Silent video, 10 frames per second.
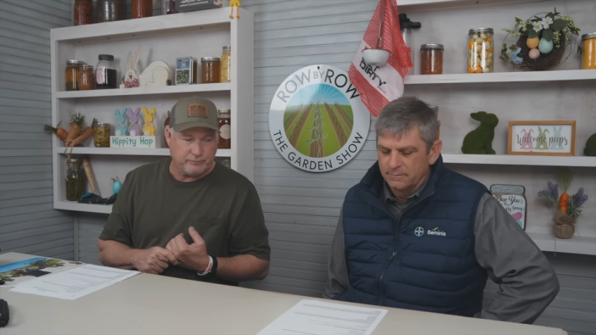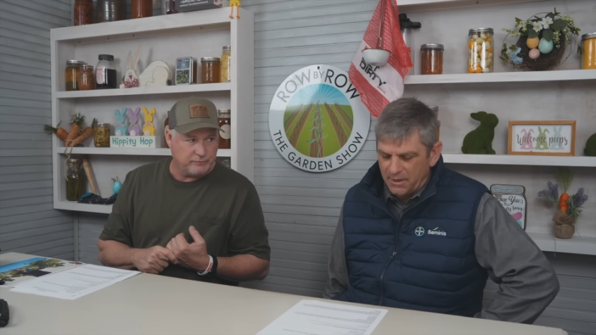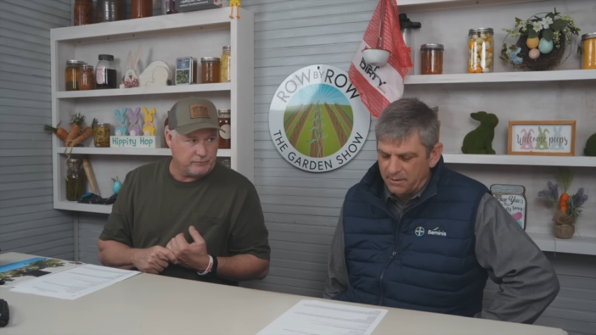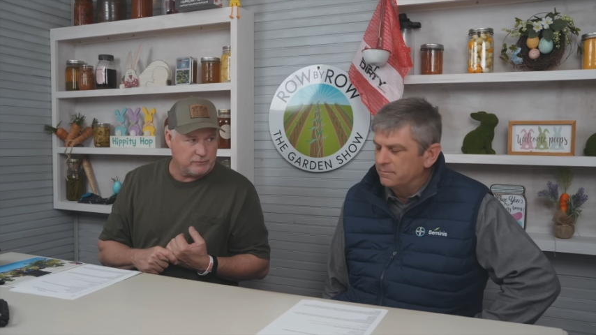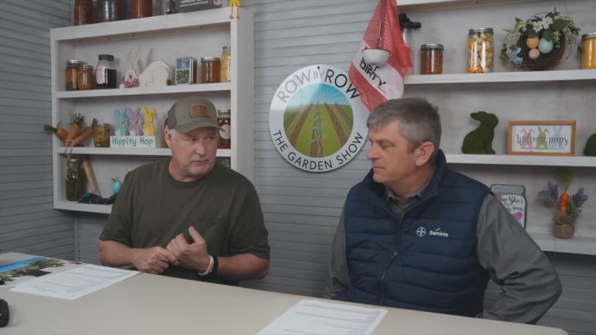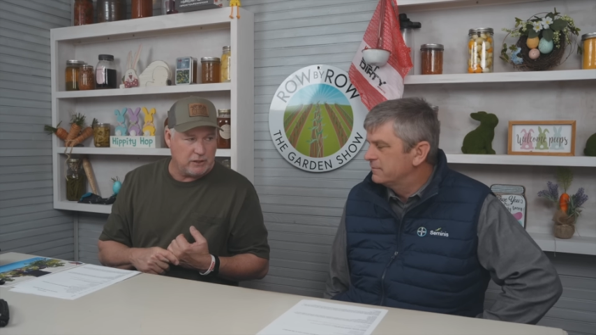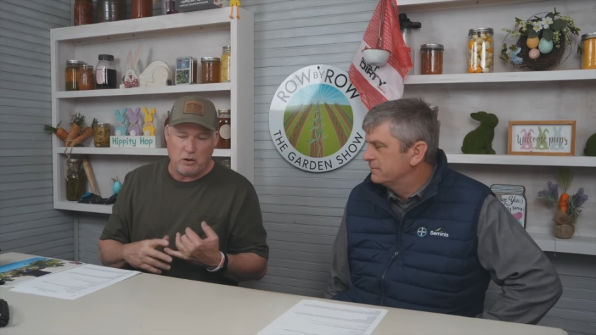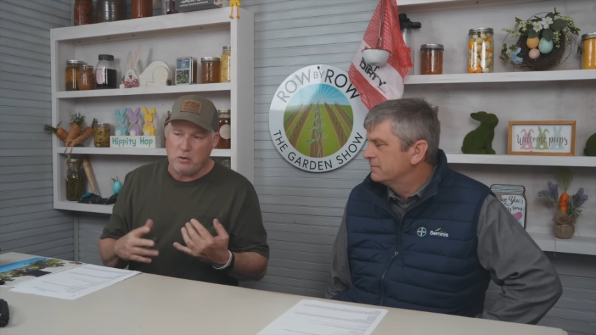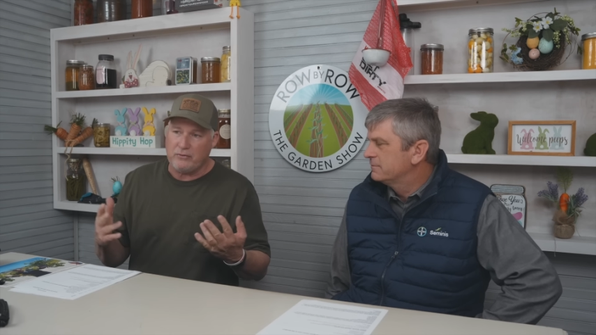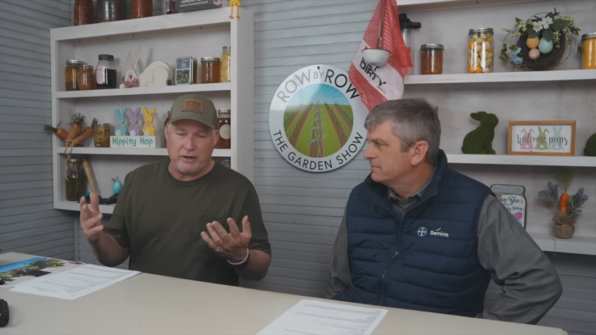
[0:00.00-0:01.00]
Speaker 1: Yeah.
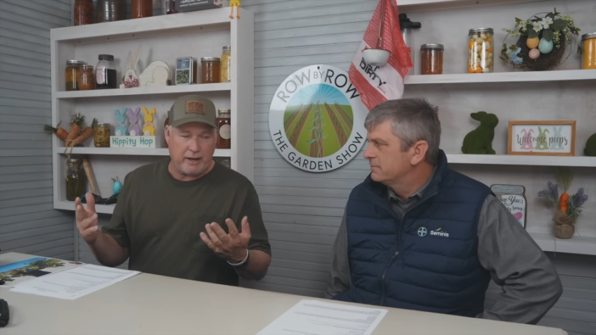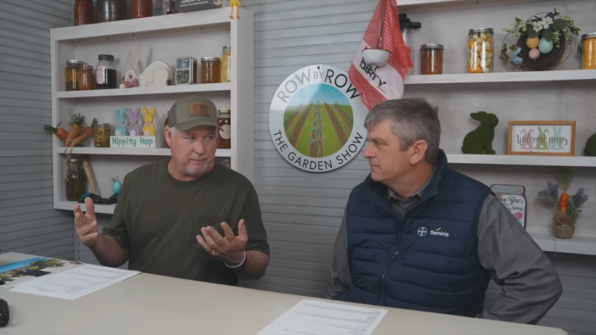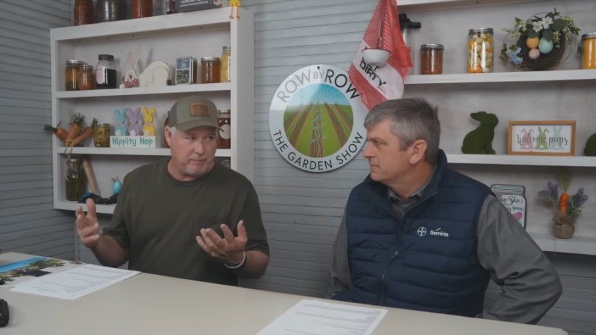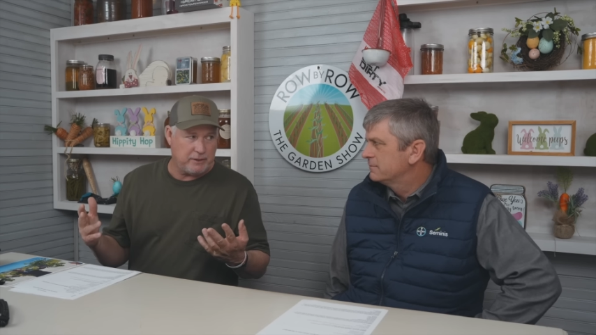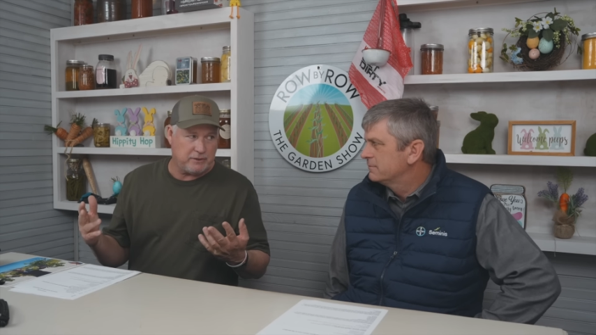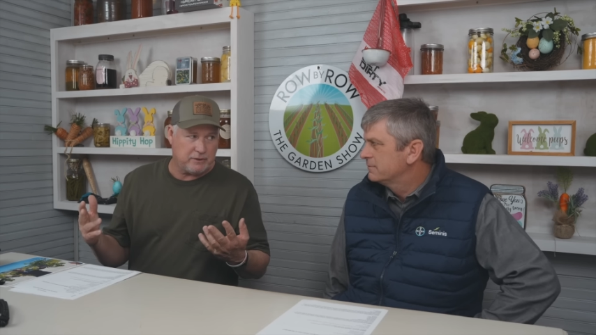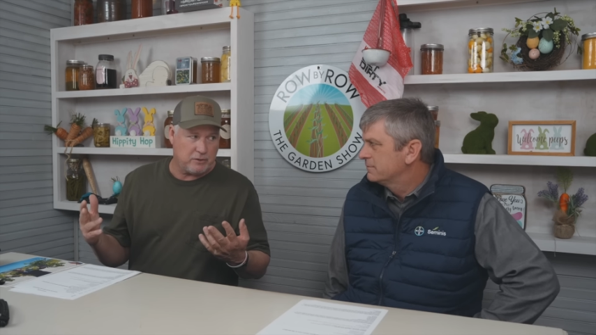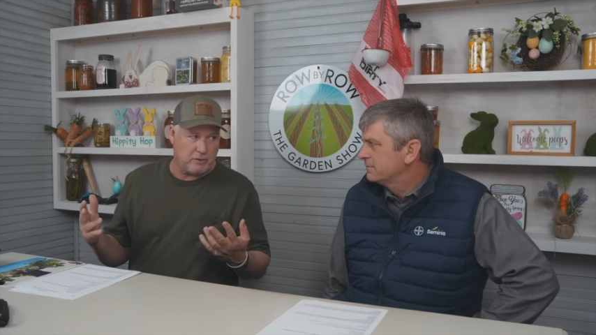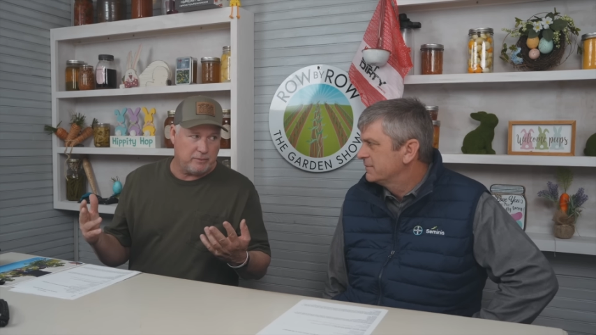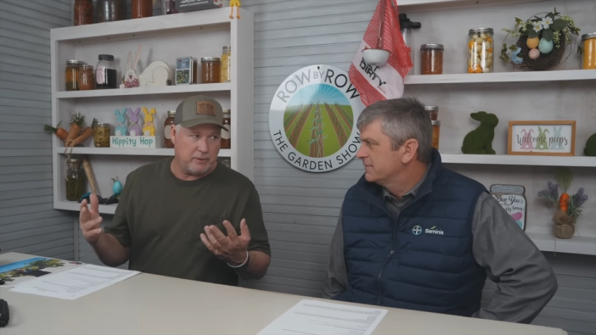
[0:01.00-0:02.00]
Whoever named Peaches and
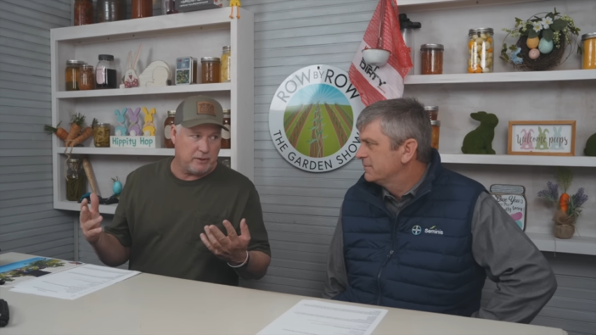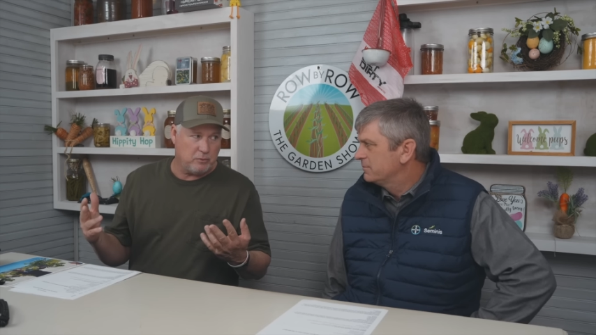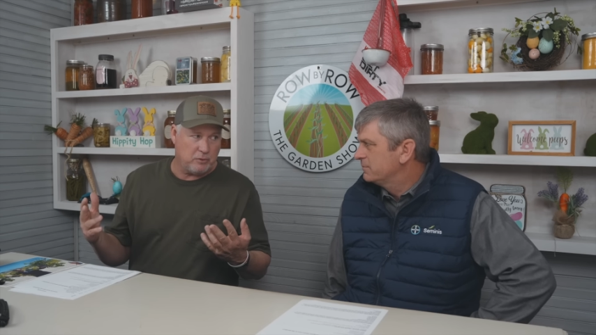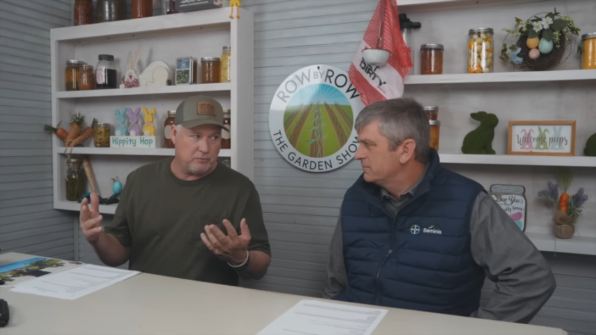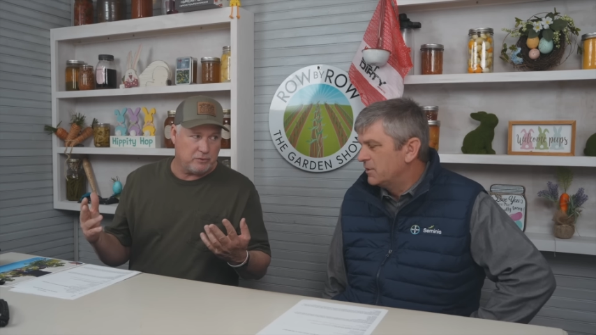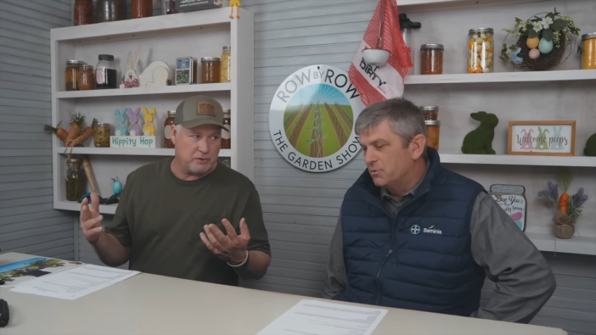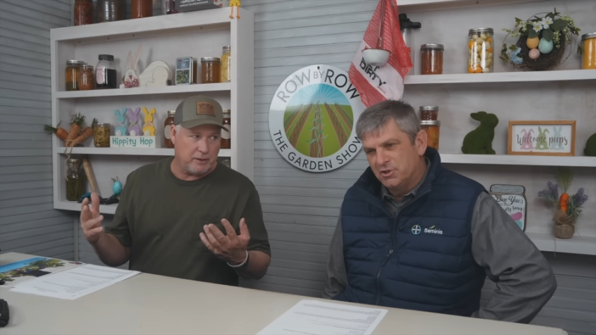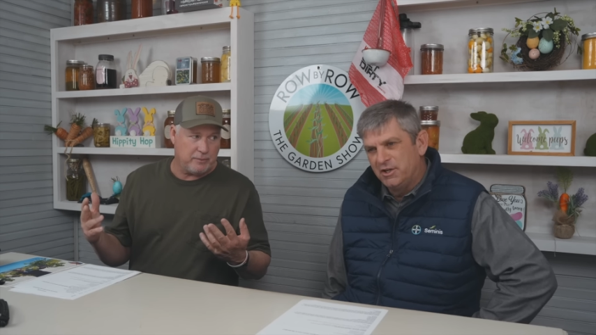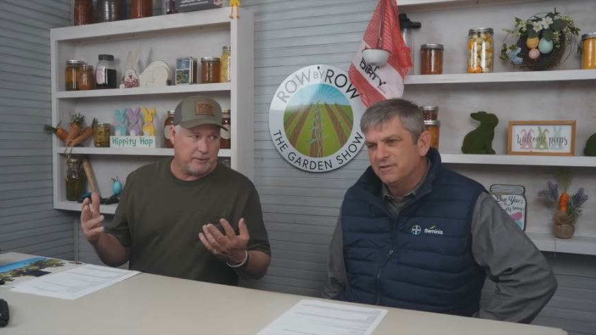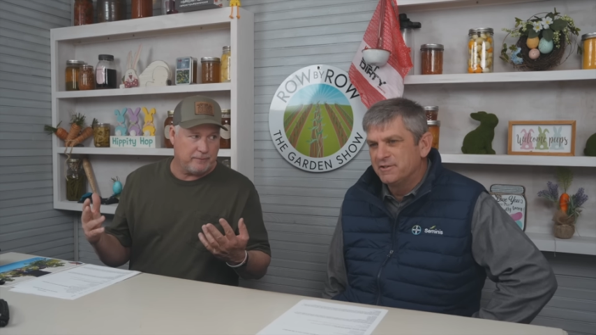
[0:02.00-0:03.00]
Cream did a wonderful job.
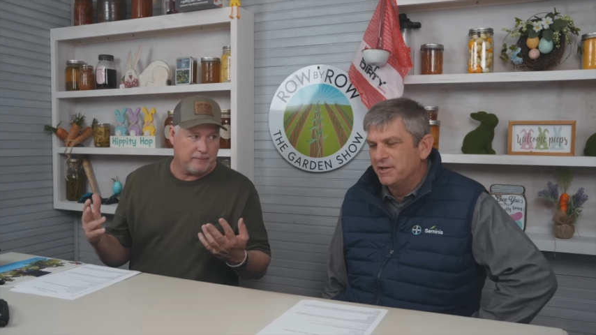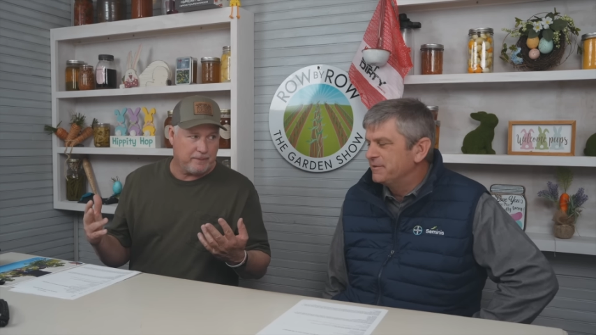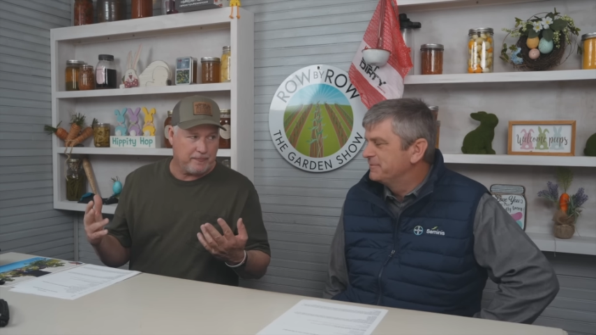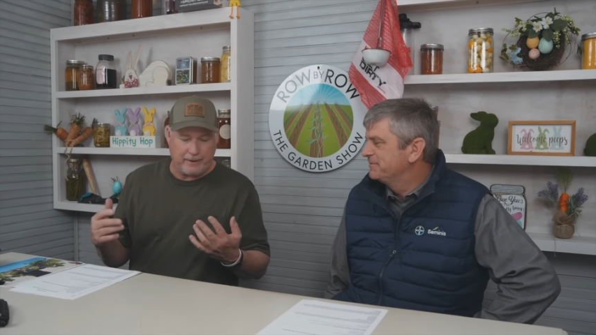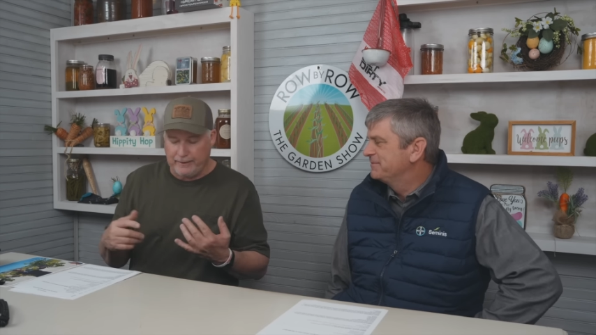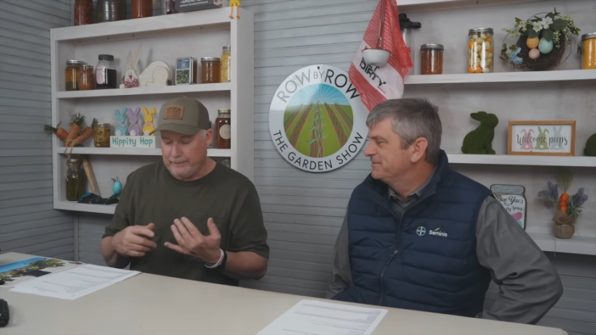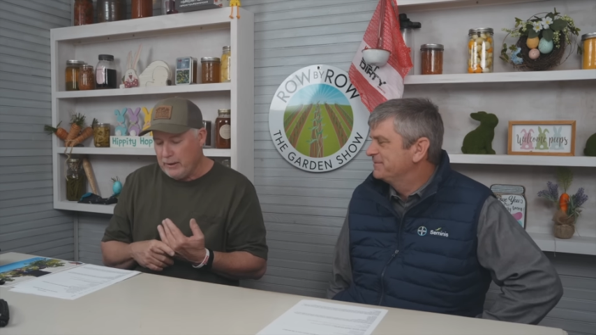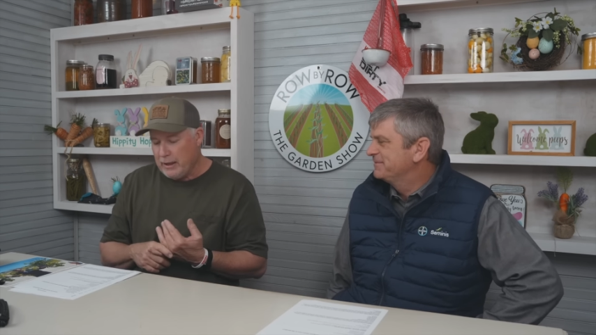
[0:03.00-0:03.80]
Genius, yeah. Yeah.